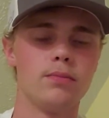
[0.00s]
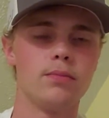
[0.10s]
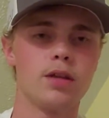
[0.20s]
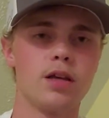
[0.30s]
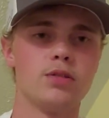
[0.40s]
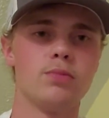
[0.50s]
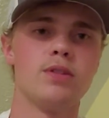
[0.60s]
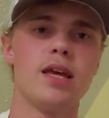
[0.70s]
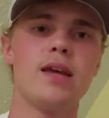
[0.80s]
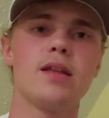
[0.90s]
Because
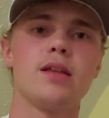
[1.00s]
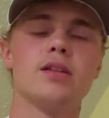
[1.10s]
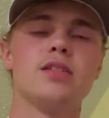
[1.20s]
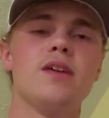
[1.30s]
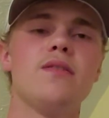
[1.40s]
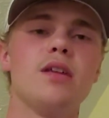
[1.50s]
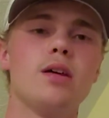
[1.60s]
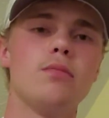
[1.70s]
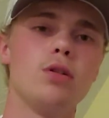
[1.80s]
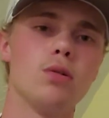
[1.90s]
giving
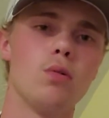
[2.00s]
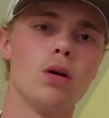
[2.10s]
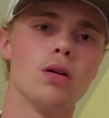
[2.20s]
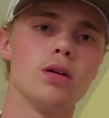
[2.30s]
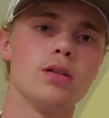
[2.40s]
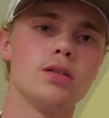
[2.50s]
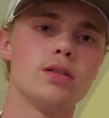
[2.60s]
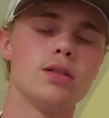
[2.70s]
Him your worries